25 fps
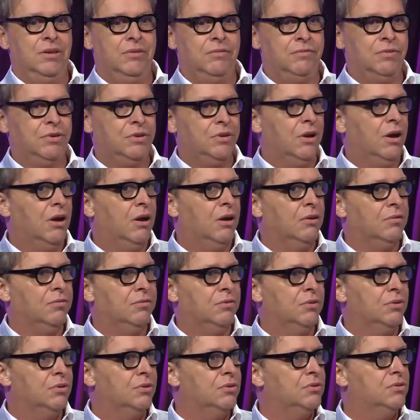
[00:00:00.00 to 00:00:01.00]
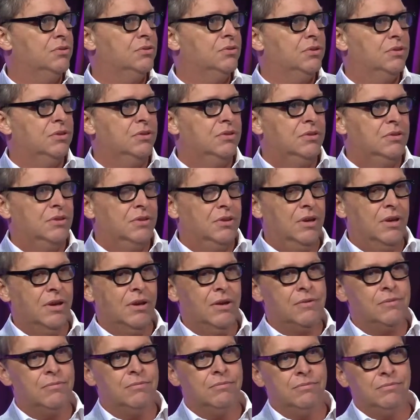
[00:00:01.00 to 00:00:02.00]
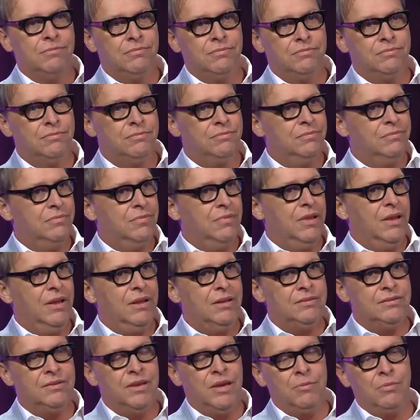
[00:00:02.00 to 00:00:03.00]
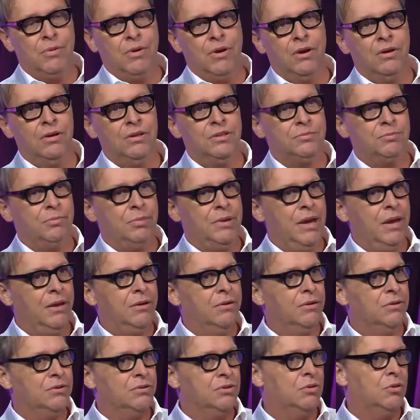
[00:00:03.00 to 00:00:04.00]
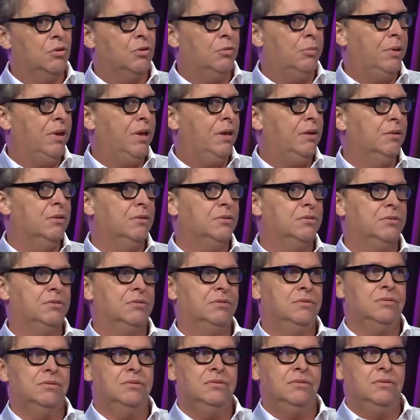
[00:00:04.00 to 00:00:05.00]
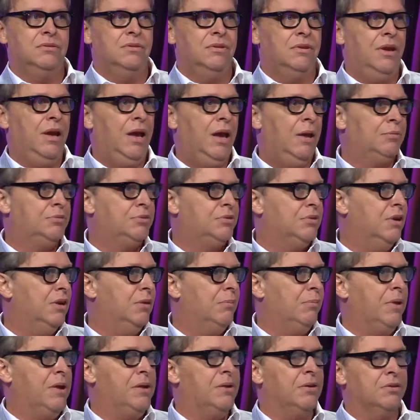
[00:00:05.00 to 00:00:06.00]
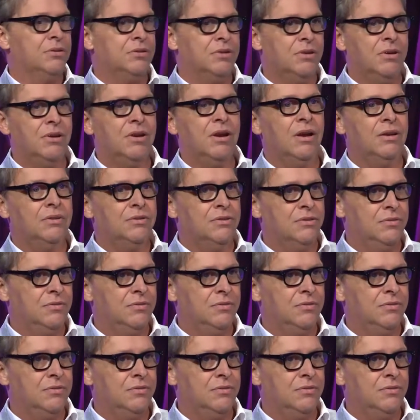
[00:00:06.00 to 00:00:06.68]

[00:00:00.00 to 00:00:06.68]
photographers, landscape artists, painters, oil painters, abstract painters, all kinds